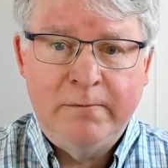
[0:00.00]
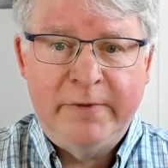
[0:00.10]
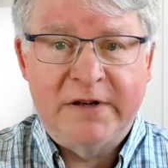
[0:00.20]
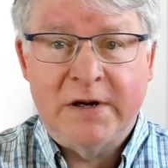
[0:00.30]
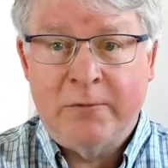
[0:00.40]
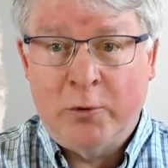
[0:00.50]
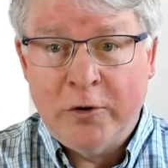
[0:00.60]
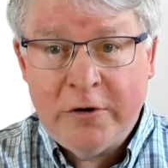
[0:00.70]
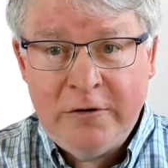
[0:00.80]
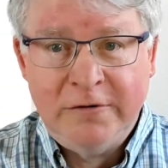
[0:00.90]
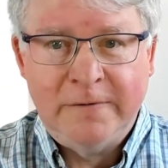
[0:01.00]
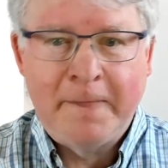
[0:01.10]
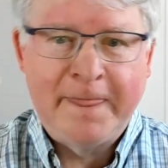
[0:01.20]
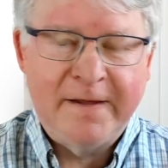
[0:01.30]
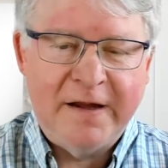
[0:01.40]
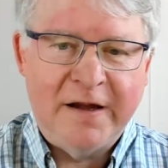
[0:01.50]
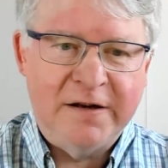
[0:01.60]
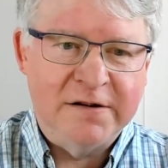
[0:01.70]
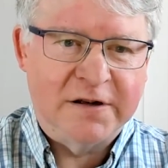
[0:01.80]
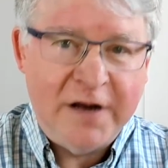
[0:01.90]
picked up Wordle
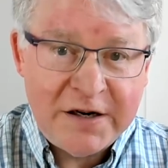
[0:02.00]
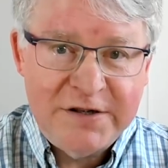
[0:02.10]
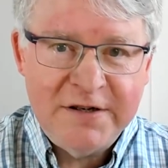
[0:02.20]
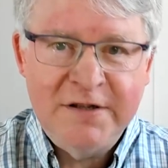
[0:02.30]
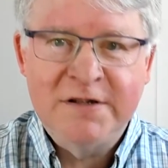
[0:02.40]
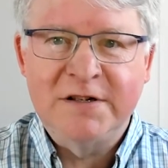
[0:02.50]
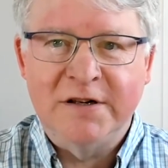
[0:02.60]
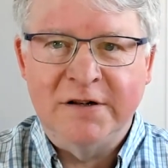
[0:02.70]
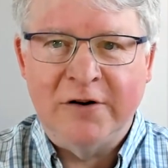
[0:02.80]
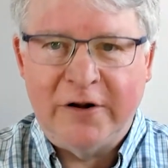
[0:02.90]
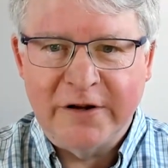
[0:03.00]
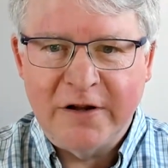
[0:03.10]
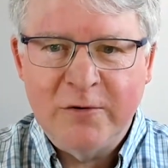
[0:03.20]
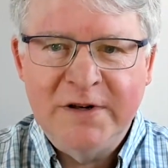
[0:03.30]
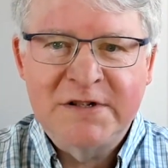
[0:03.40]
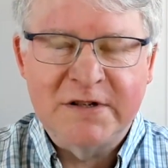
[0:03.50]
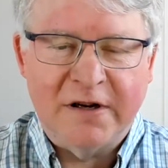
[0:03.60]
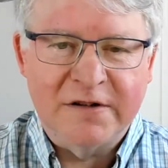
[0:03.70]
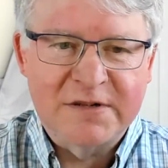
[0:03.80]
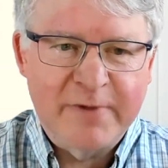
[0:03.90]
and Connections and all the other ones,
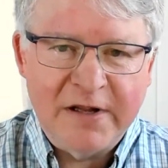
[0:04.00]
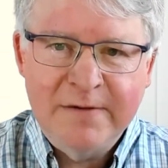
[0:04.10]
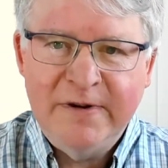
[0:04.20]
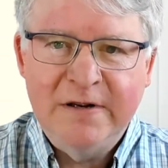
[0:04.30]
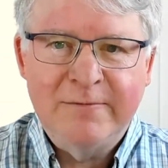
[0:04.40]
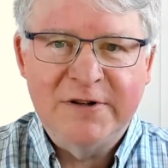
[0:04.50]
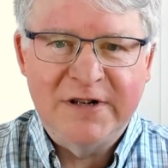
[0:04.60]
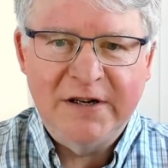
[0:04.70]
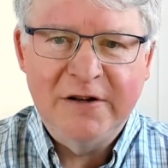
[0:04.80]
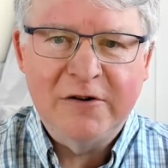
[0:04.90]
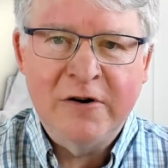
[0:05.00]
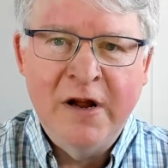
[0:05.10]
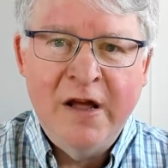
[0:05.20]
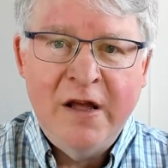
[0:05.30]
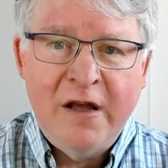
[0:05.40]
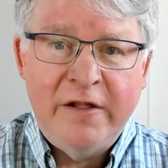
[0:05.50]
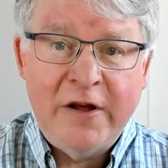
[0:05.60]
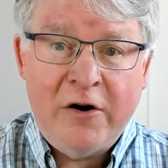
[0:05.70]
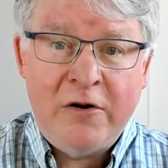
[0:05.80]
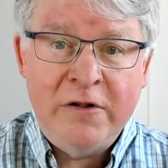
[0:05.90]
Spelling Bee in particular.
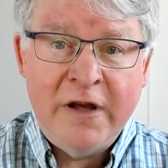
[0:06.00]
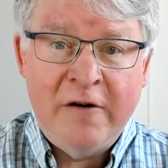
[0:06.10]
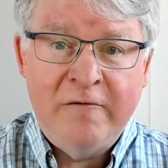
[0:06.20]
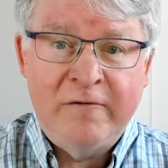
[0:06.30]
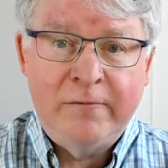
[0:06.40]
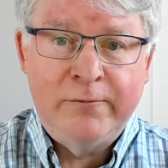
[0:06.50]
They all have